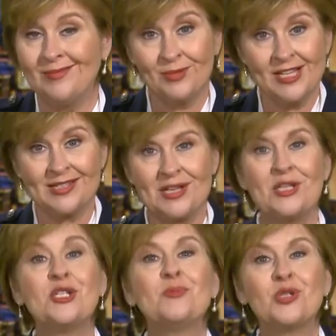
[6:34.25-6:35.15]
please
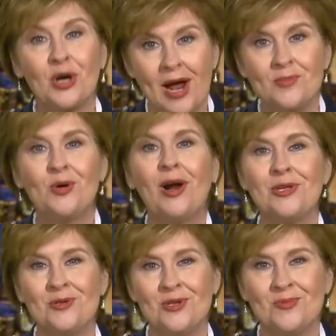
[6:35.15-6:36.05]
subscribe to our
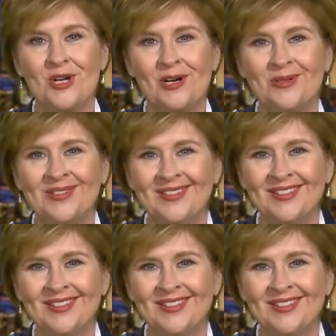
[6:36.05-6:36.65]
YouTube channel.